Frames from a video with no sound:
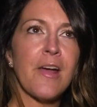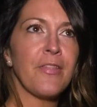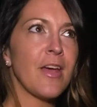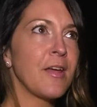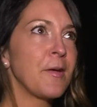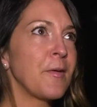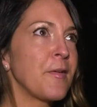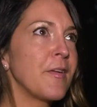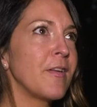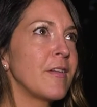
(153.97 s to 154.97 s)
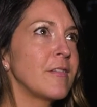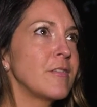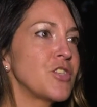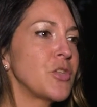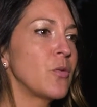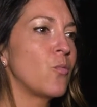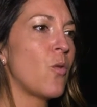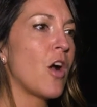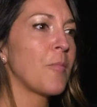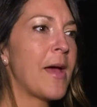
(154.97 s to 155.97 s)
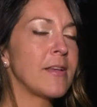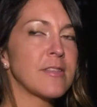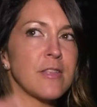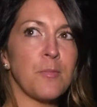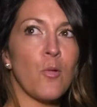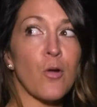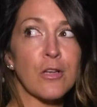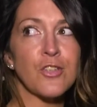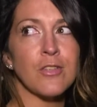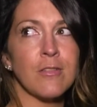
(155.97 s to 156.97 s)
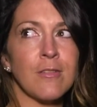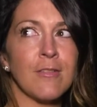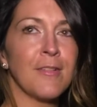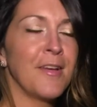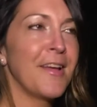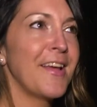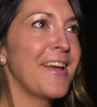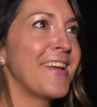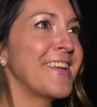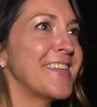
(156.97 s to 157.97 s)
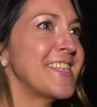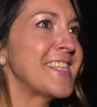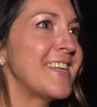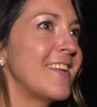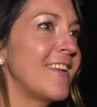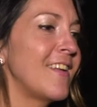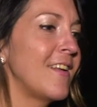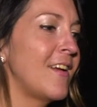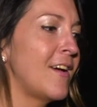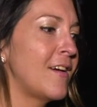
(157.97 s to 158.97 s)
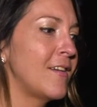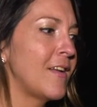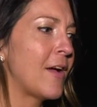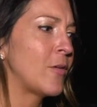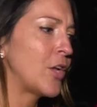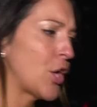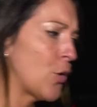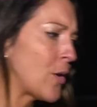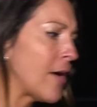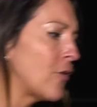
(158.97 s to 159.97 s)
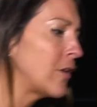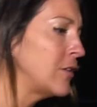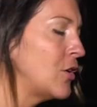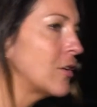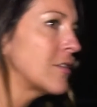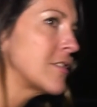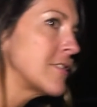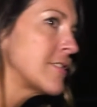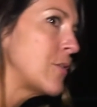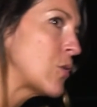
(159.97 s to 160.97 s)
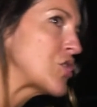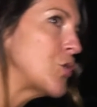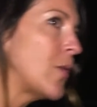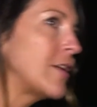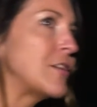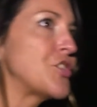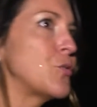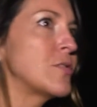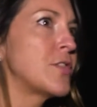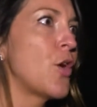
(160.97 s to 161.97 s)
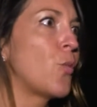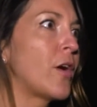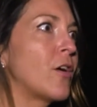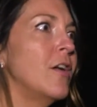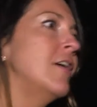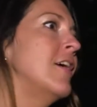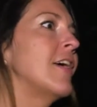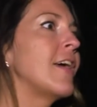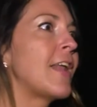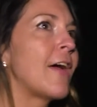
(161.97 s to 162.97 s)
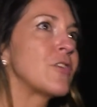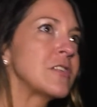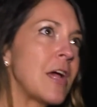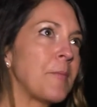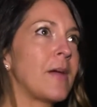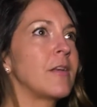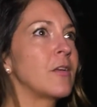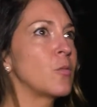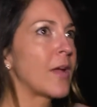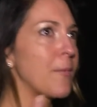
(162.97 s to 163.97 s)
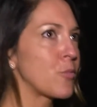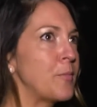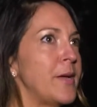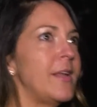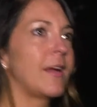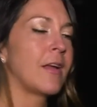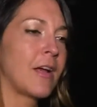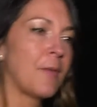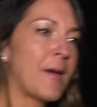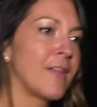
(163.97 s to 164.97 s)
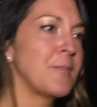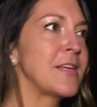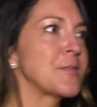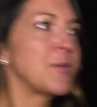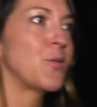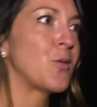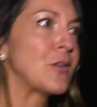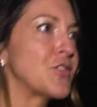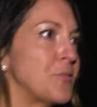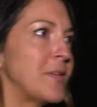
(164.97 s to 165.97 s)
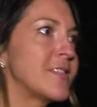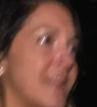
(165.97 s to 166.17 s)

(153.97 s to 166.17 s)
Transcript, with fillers: And then she would walk past the porch, and uh, I would go down and look to see where she went, and she was nowhere and every time I it kept repeating, I'd come out of the basement door, she'd be